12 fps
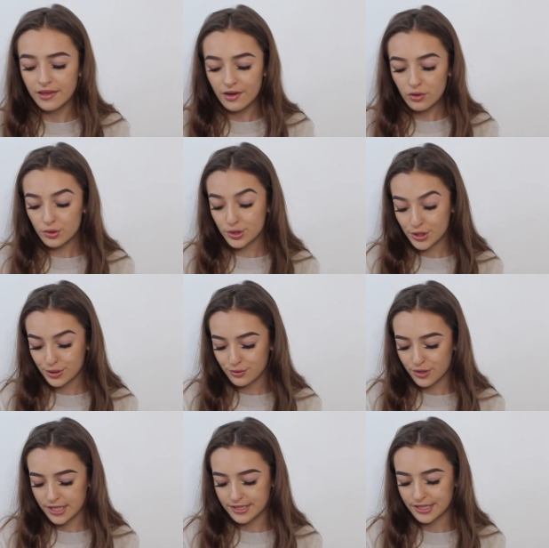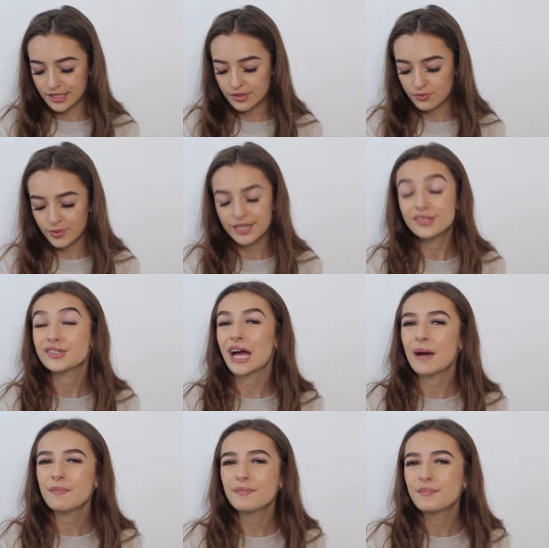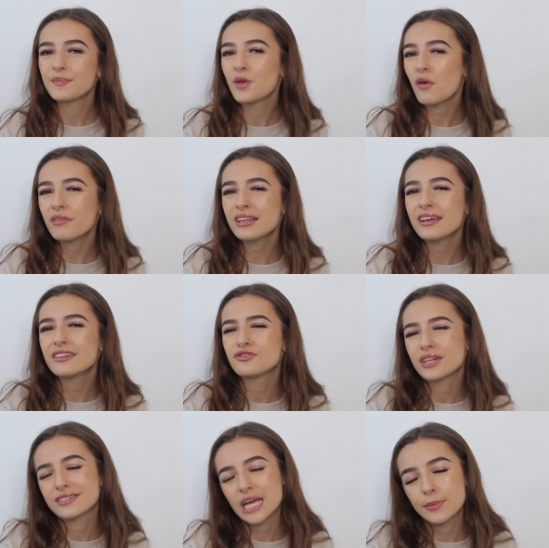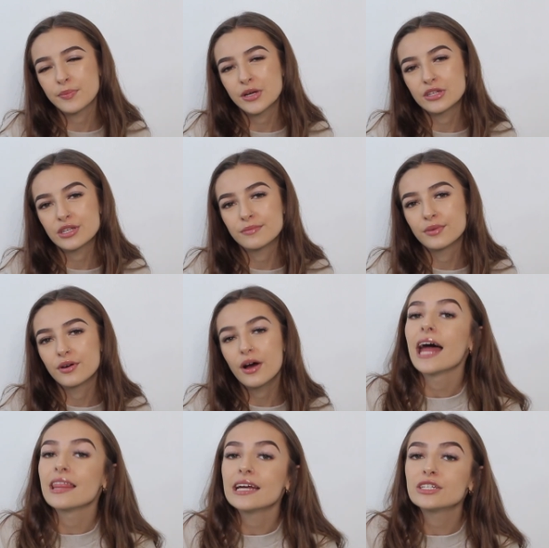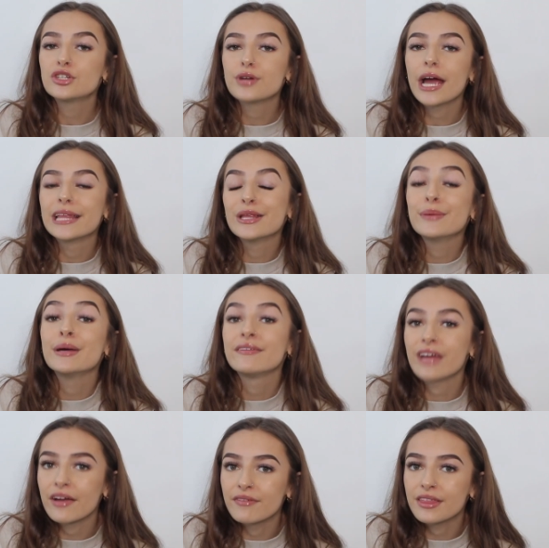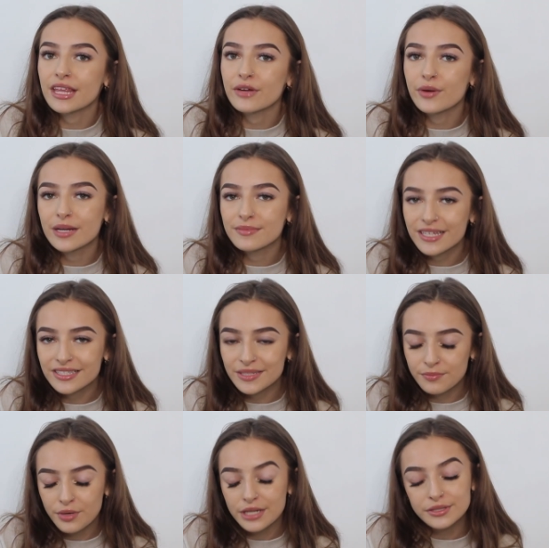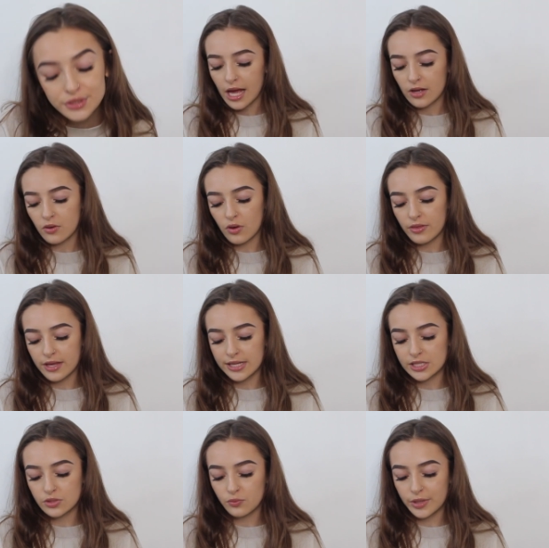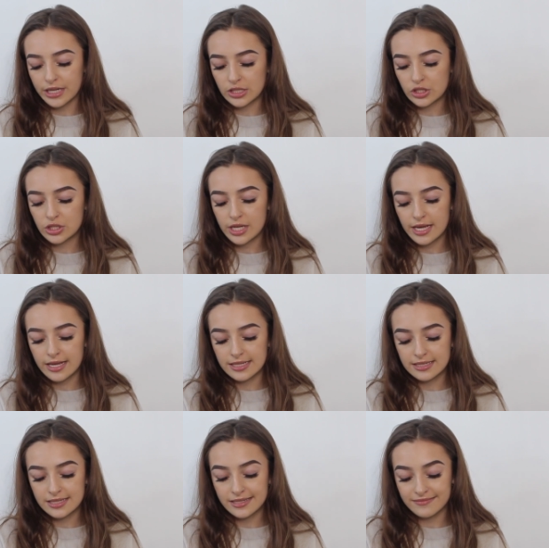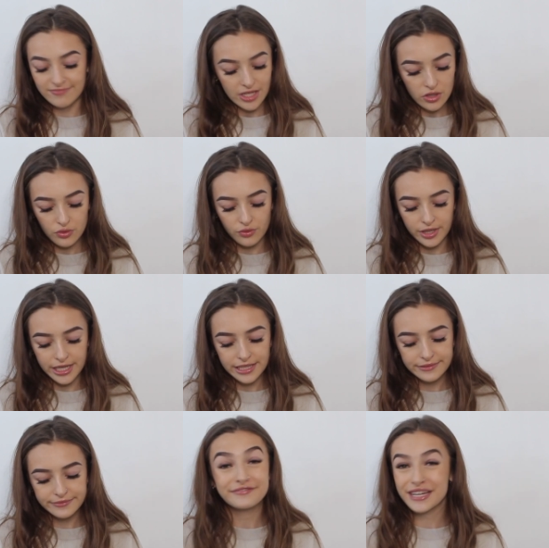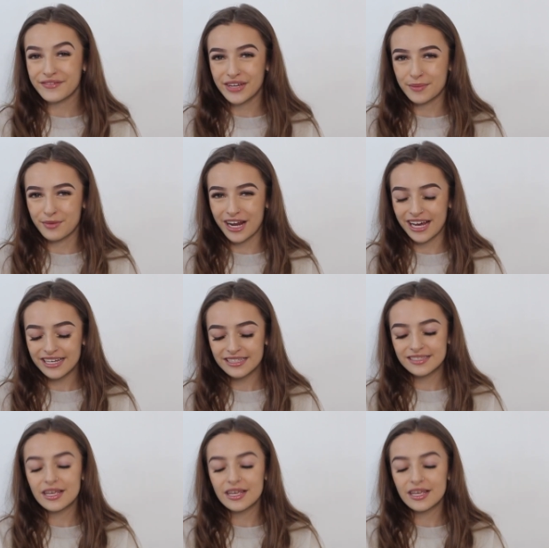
And then I got two dresses, which I'm not really a dress type of person, but I like to try a little bit of everything when I'm testing brands. I got this, which is neon green, renovated bright.